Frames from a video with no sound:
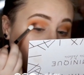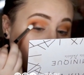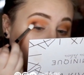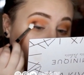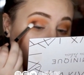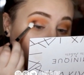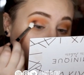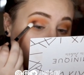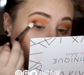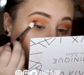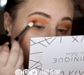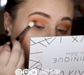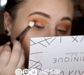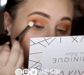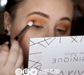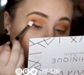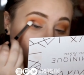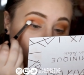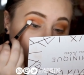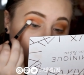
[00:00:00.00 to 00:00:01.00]
it
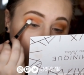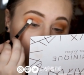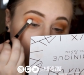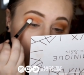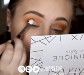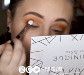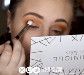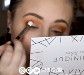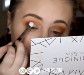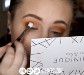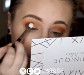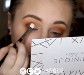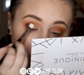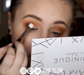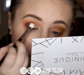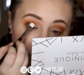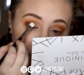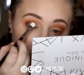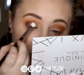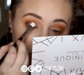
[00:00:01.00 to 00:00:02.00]
a
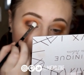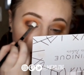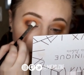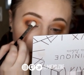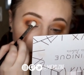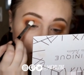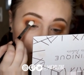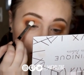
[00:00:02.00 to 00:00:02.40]
little bit.